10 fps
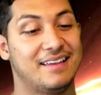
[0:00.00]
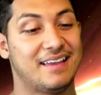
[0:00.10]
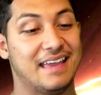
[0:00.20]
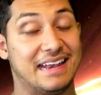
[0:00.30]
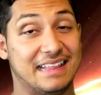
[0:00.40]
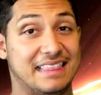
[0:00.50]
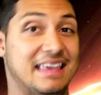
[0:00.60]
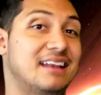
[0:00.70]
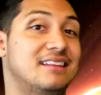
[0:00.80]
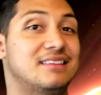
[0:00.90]
and at the
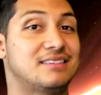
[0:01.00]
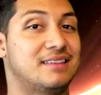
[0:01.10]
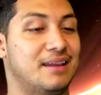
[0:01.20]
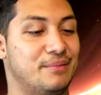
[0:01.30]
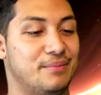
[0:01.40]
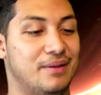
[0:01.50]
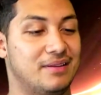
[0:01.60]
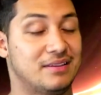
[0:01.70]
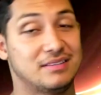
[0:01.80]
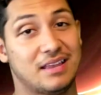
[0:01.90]
end of the stem
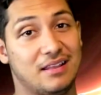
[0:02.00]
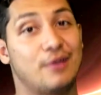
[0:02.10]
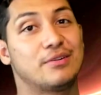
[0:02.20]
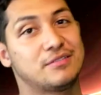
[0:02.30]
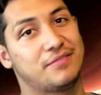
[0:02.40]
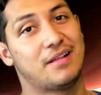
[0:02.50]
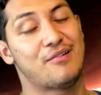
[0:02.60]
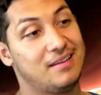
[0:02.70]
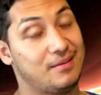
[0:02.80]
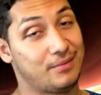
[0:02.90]
is a lotus flower.
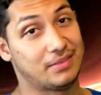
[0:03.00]
When